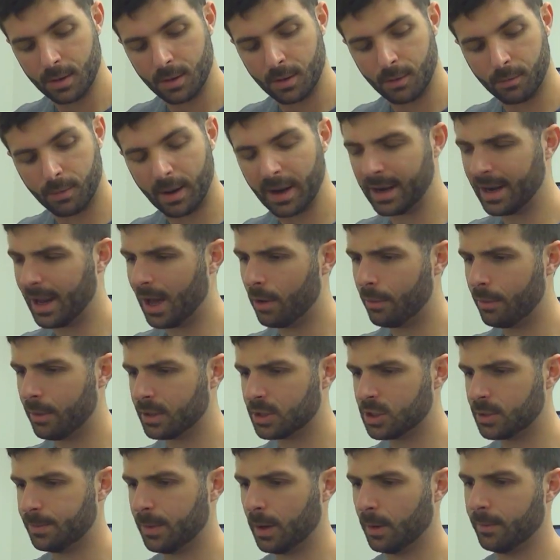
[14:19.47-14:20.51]
Right now I'm
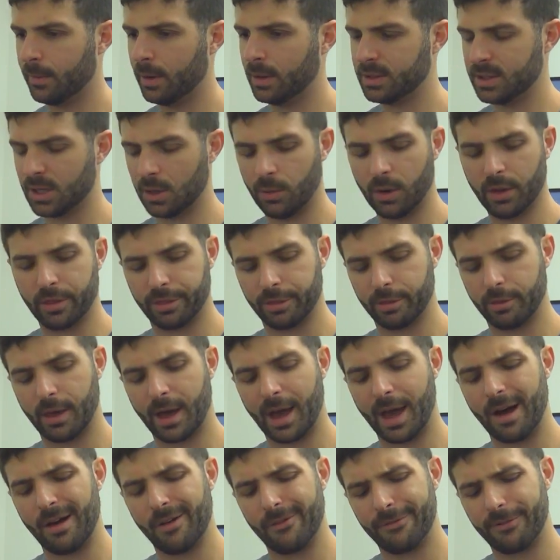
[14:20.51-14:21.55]
experimenting with
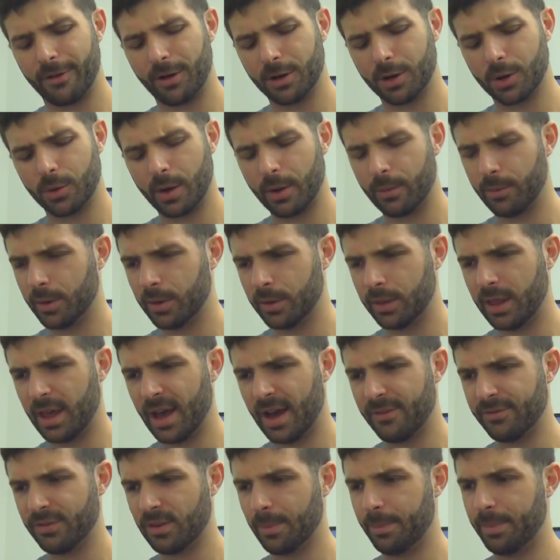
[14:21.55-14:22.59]
how far do I really
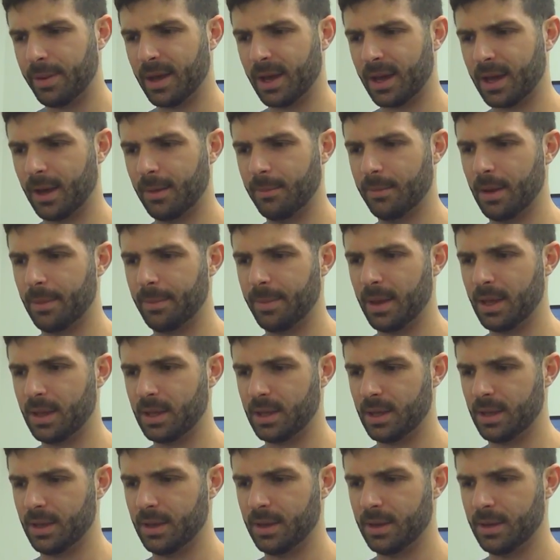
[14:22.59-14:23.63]
have to pick up my
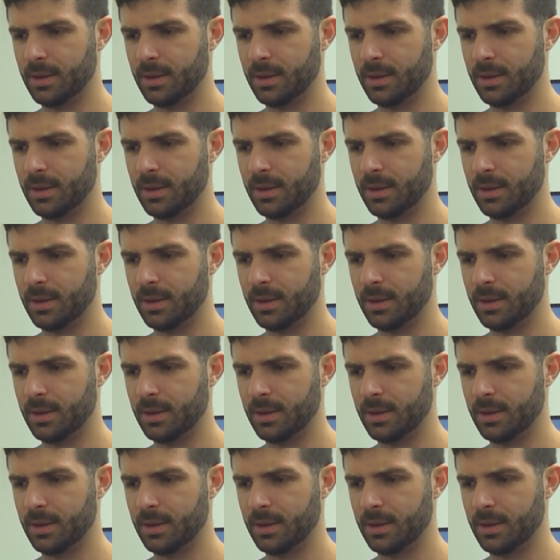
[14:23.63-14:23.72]
pinky